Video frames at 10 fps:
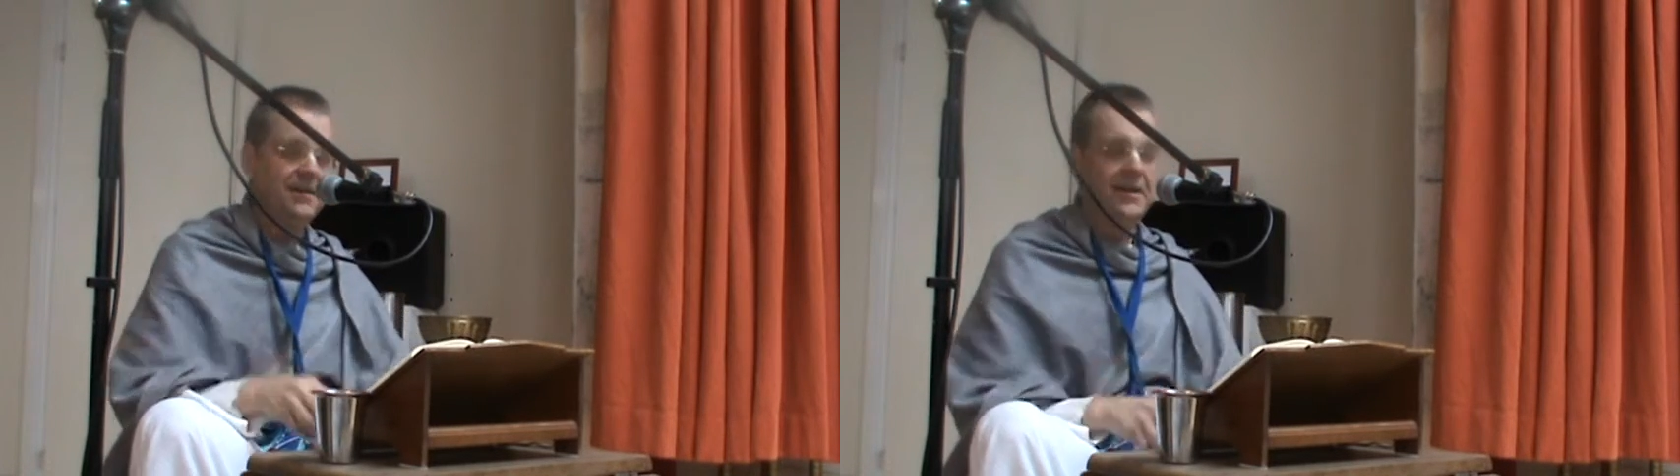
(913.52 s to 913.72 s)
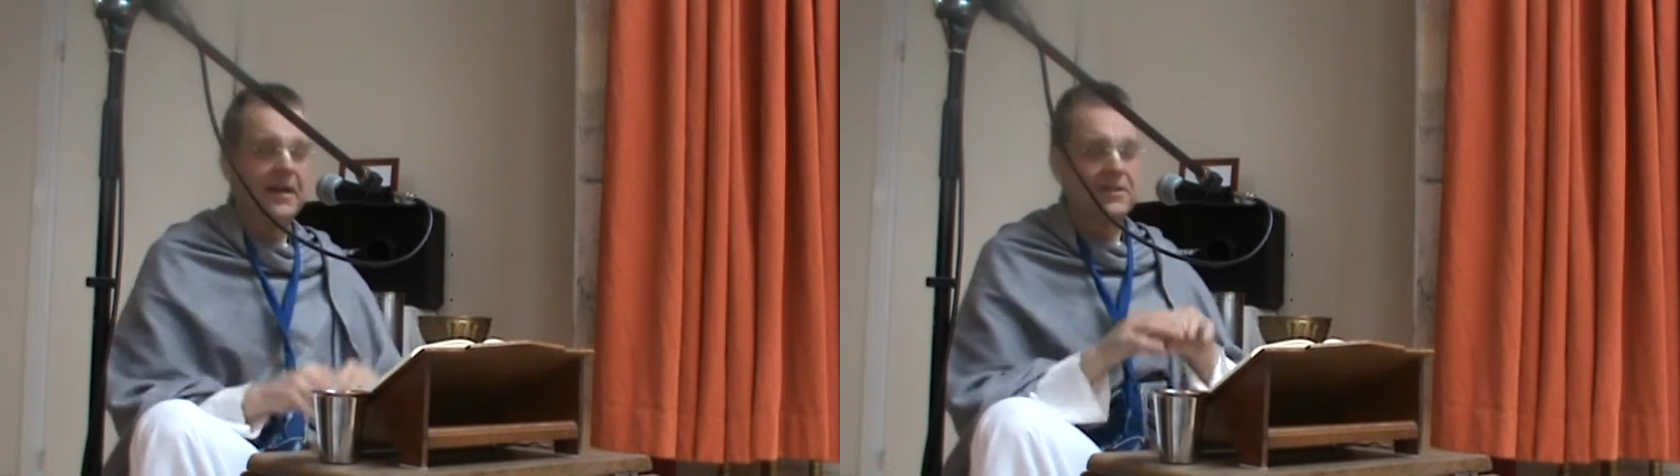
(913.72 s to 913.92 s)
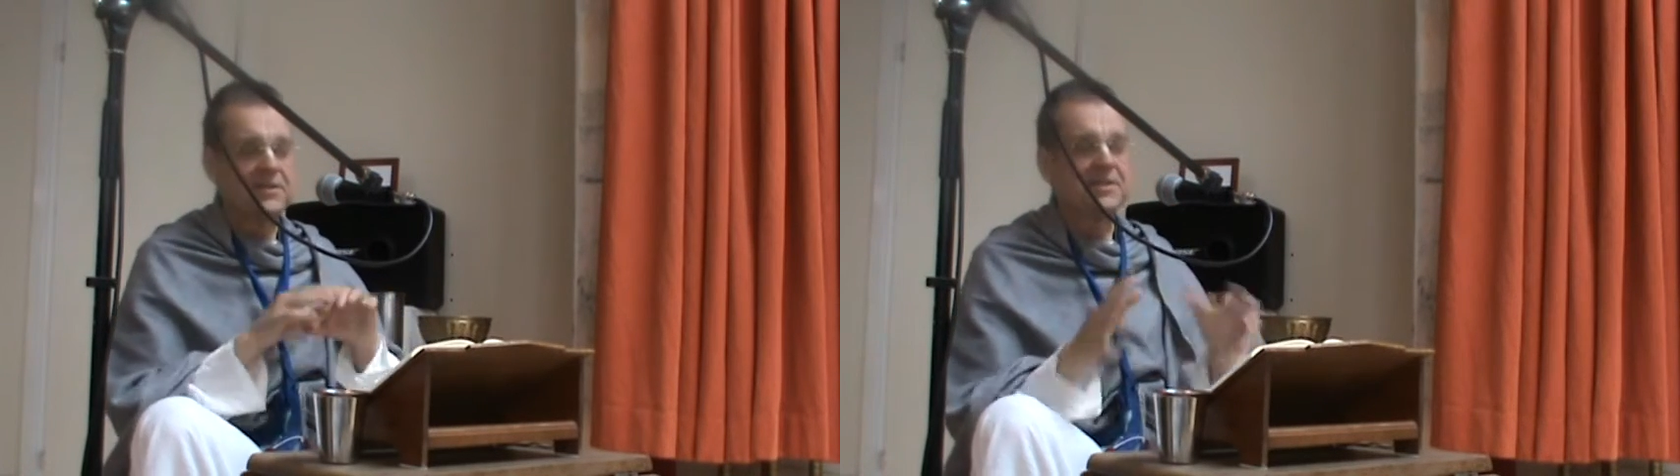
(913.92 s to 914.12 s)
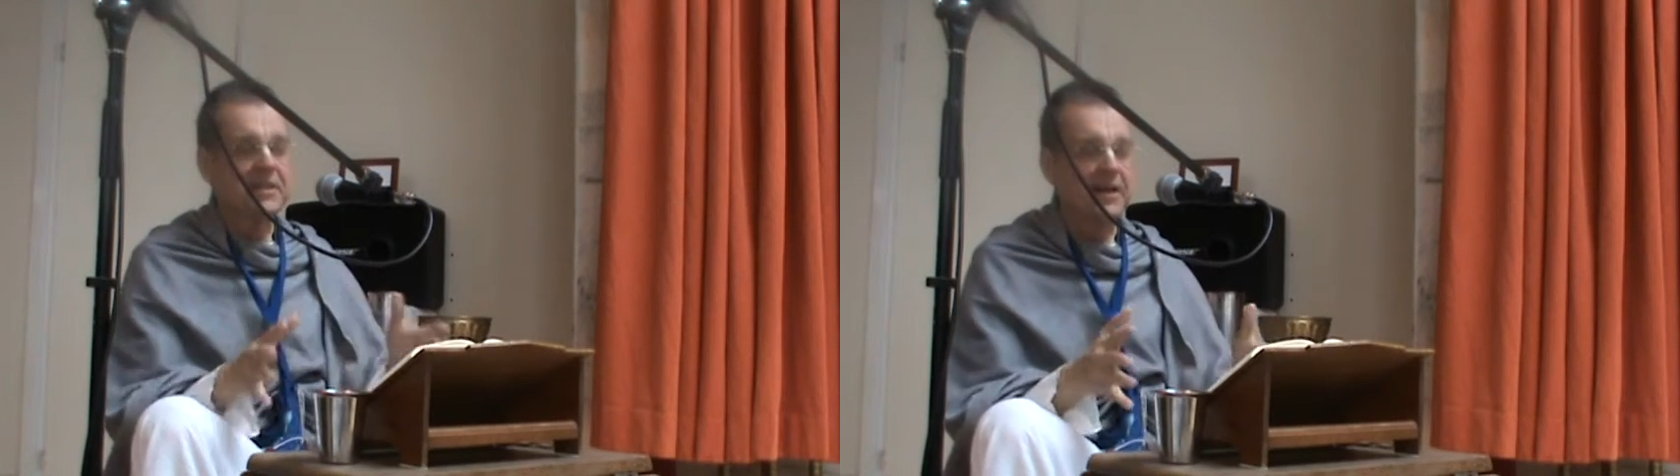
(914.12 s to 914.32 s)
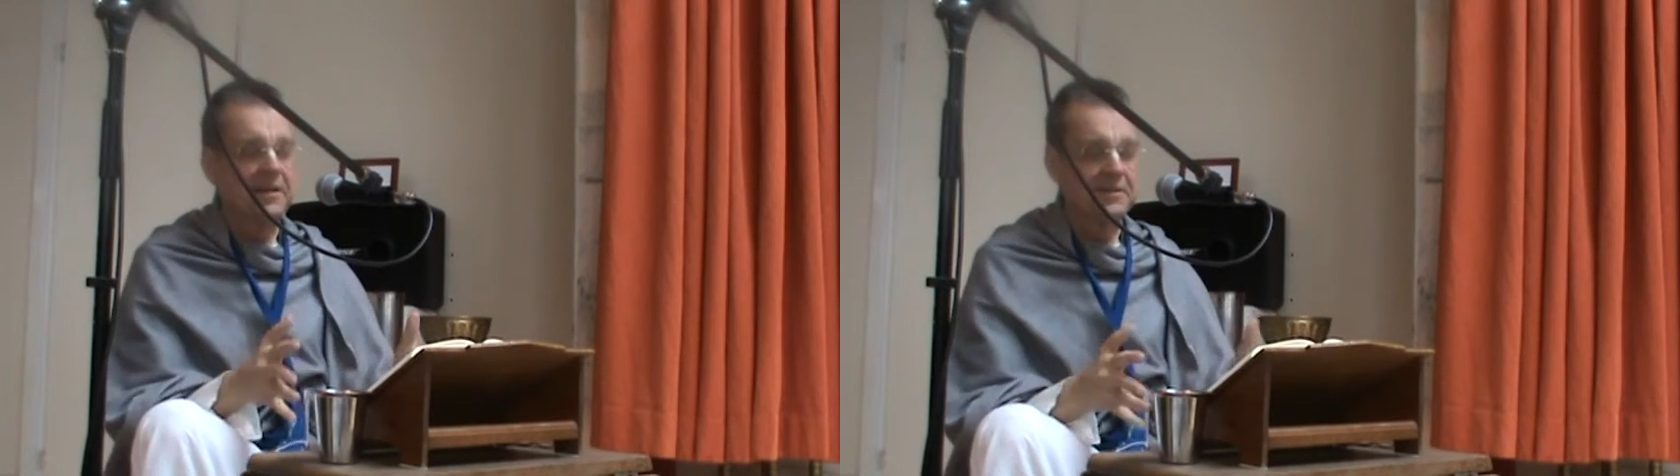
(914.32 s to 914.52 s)
and the
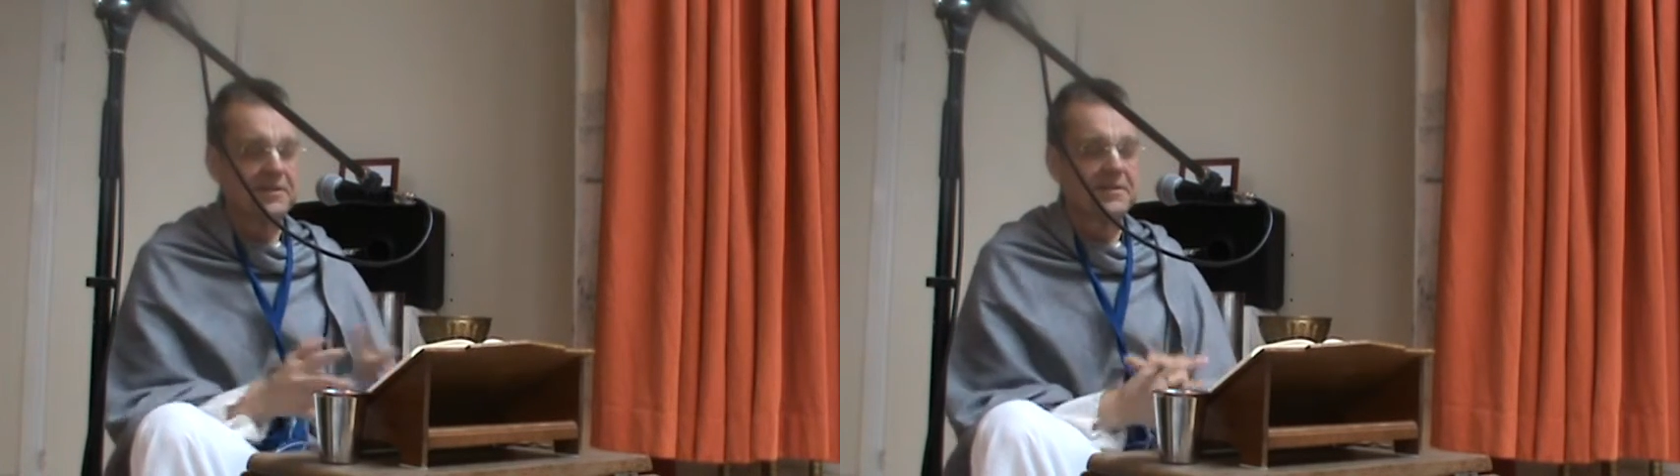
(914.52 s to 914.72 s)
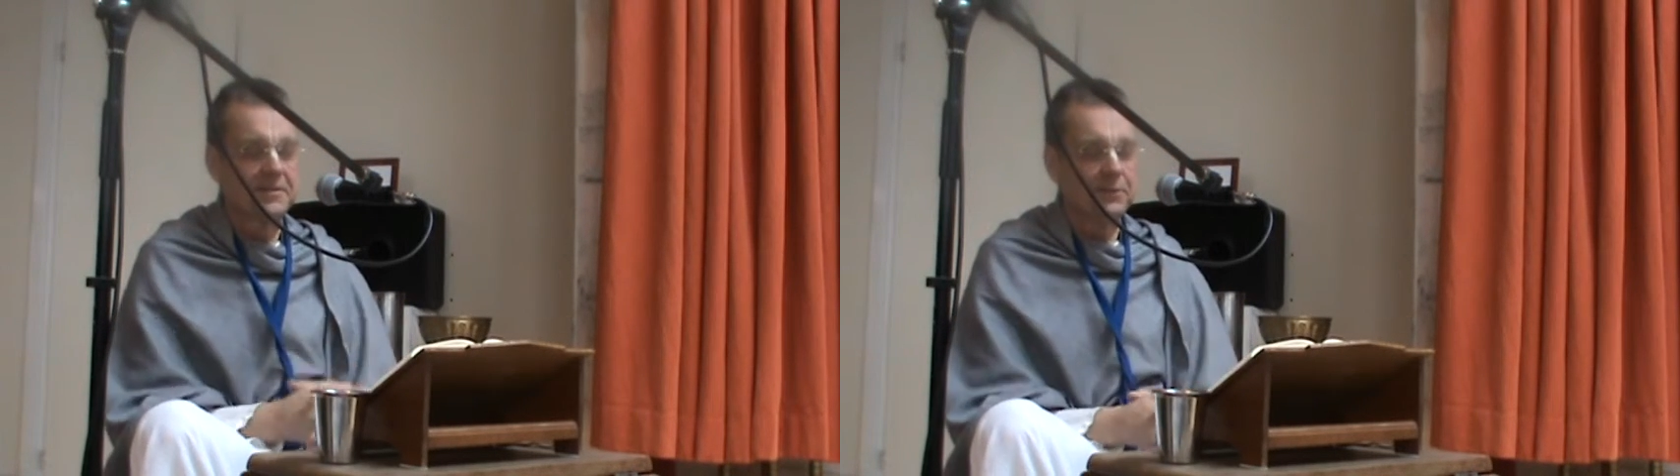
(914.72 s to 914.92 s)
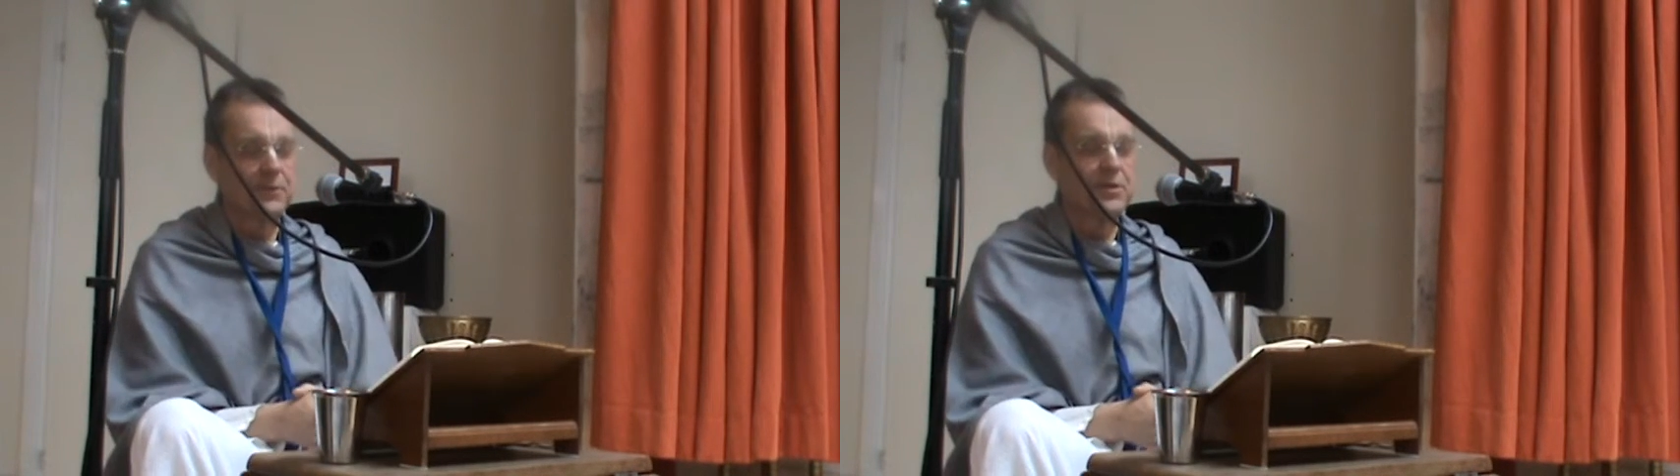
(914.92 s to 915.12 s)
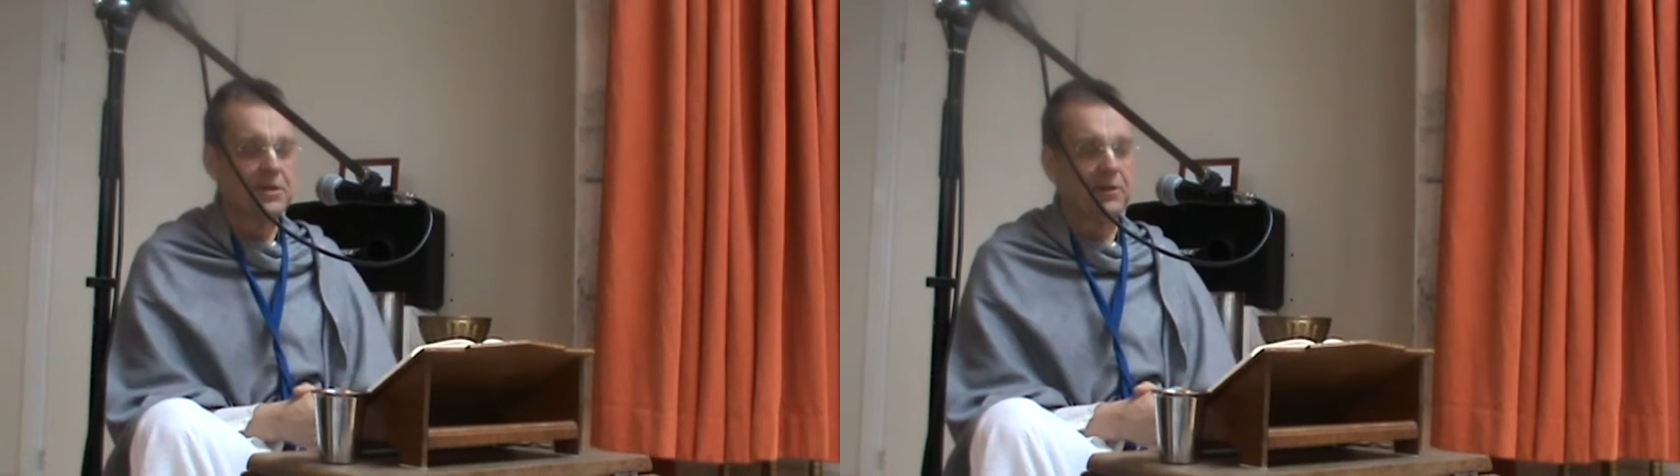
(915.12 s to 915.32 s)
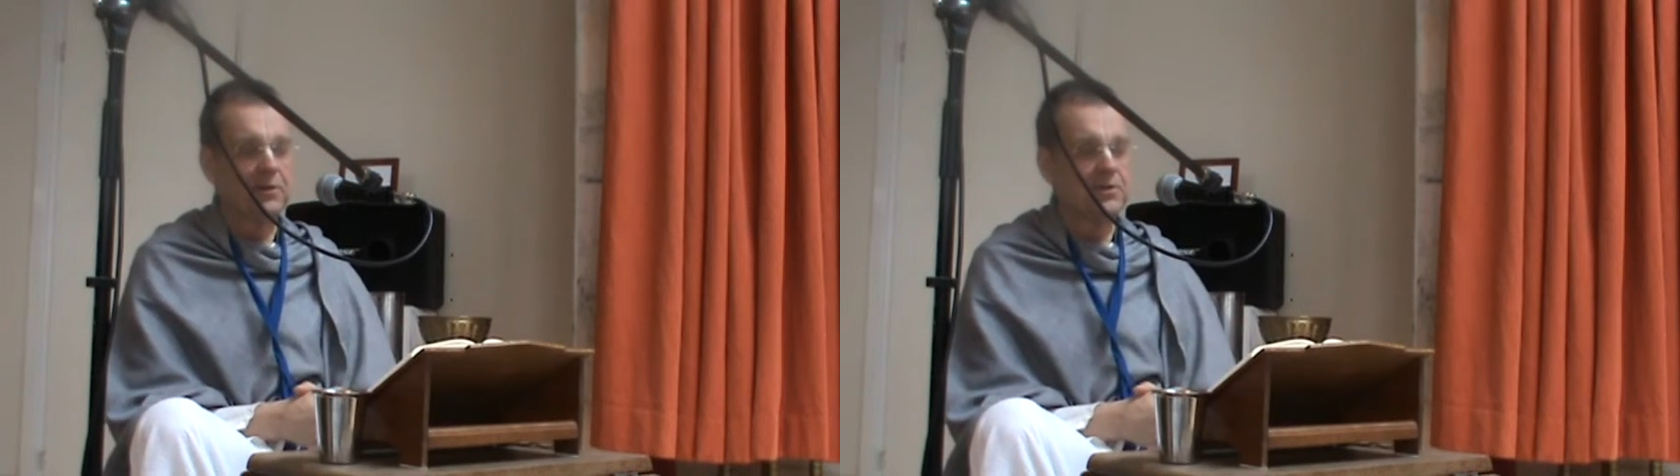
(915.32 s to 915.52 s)
science of
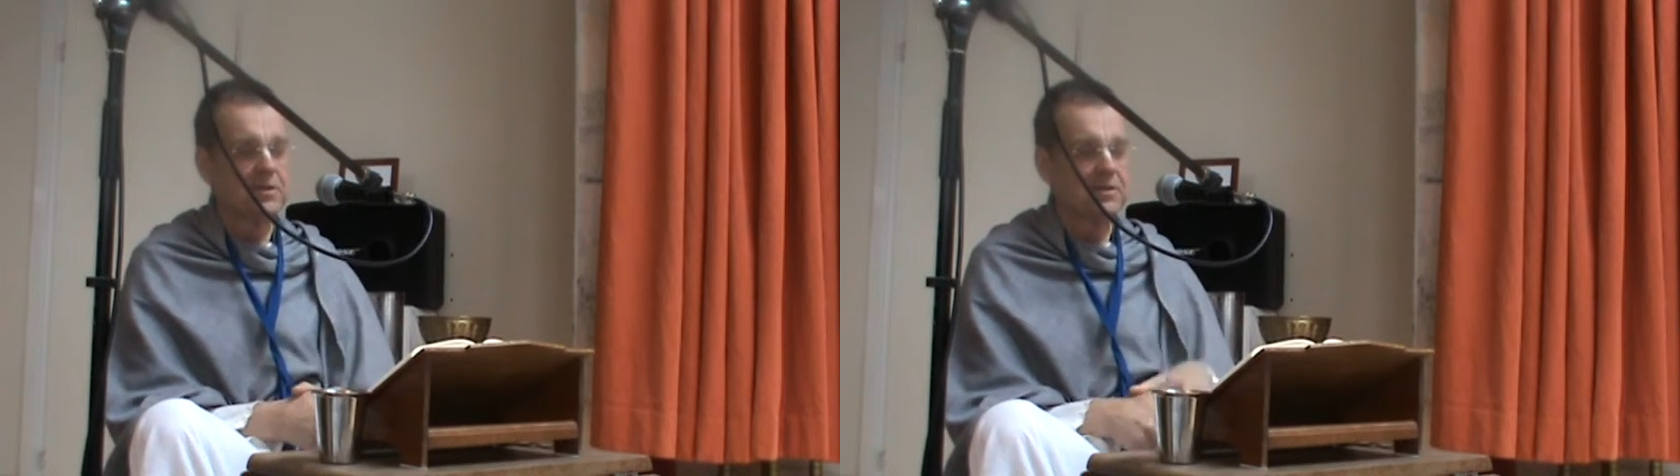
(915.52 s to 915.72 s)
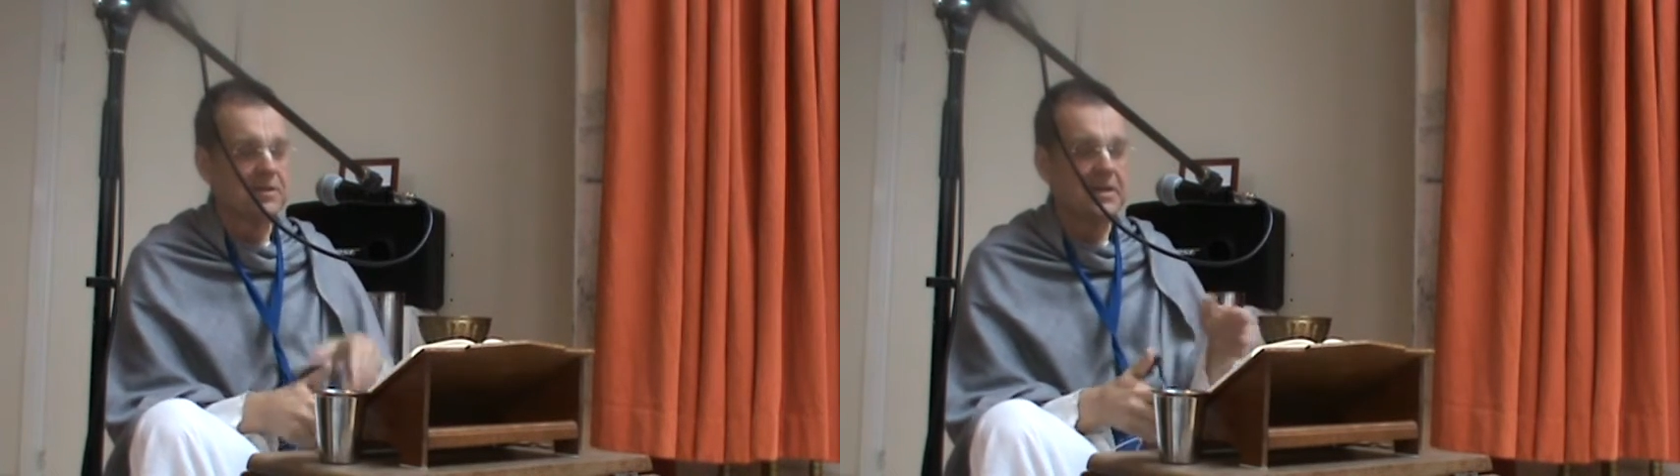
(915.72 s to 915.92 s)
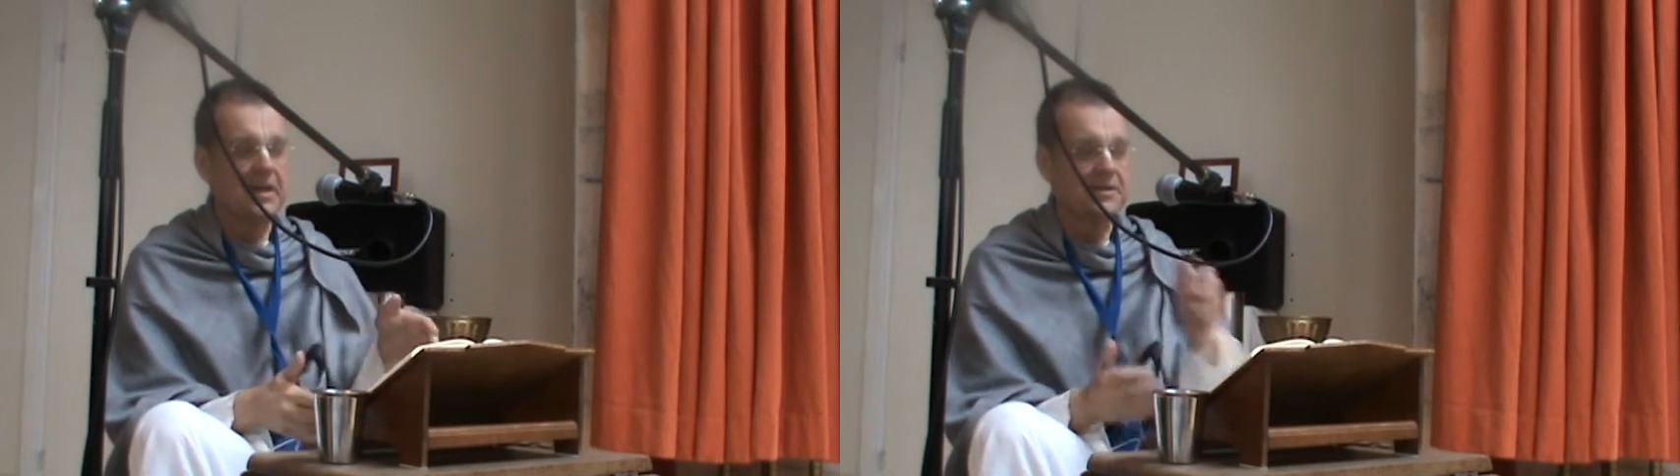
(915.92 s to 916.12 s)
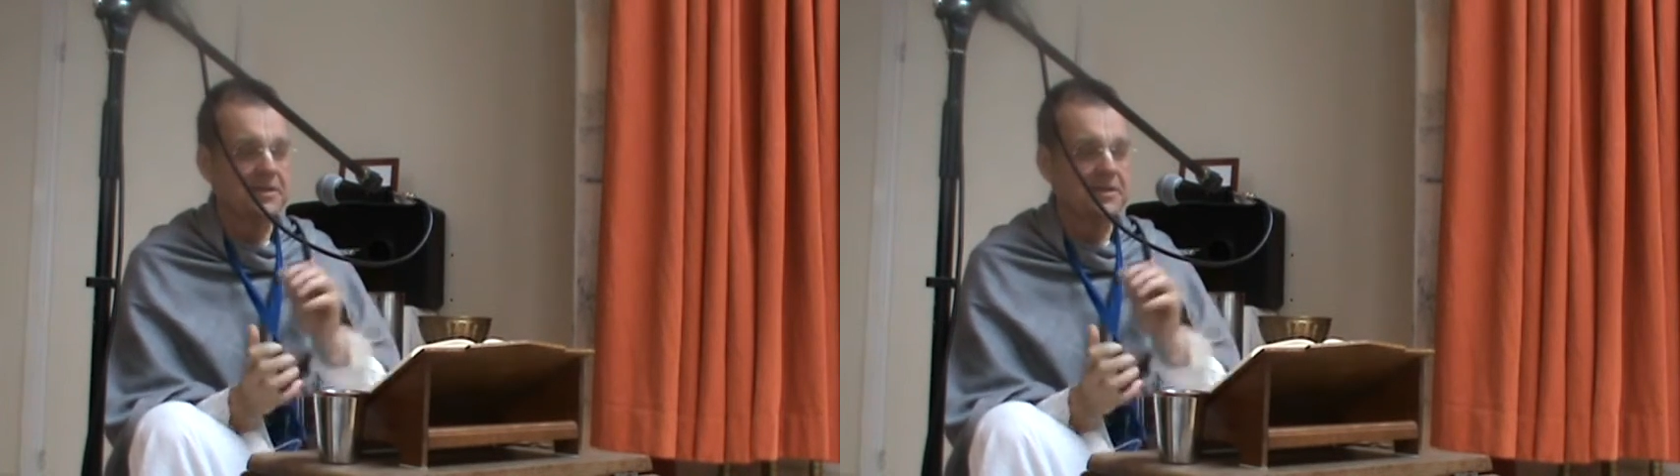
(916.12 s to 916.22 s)
Krishna consciousness as